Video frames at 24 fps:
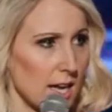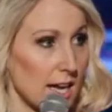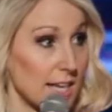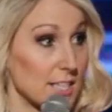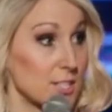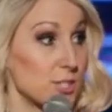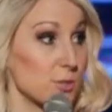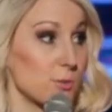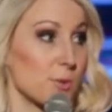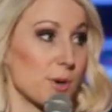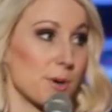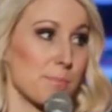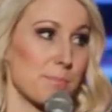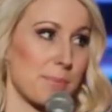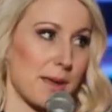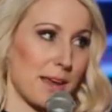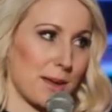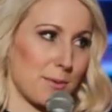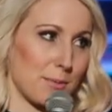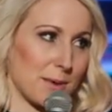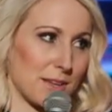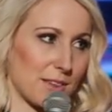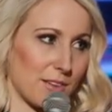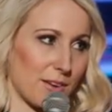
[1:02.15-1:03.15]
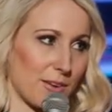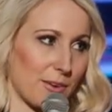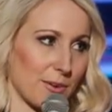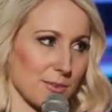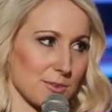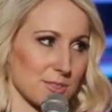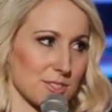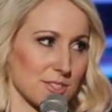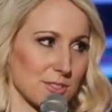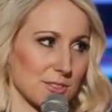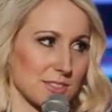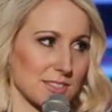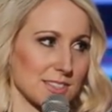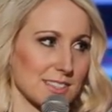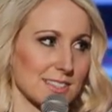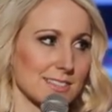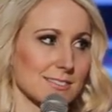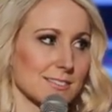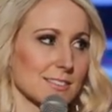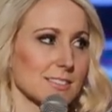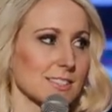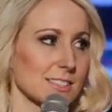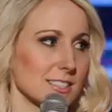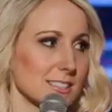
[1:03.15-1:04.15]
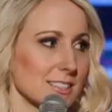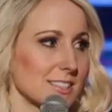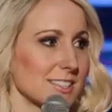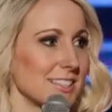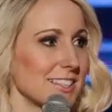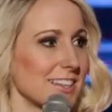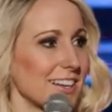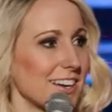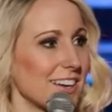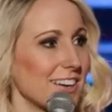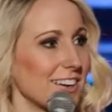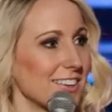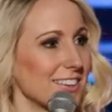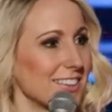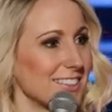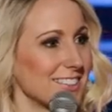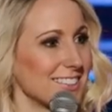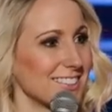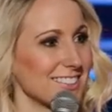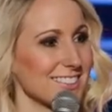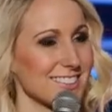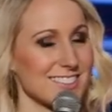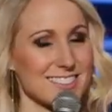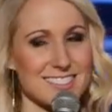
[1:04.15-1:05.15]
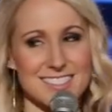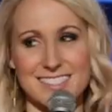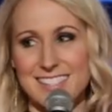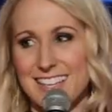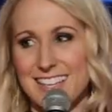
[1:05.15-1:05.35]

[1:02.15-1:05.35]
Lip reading: I do want a baby, though, so it's like, ugh, you know? Because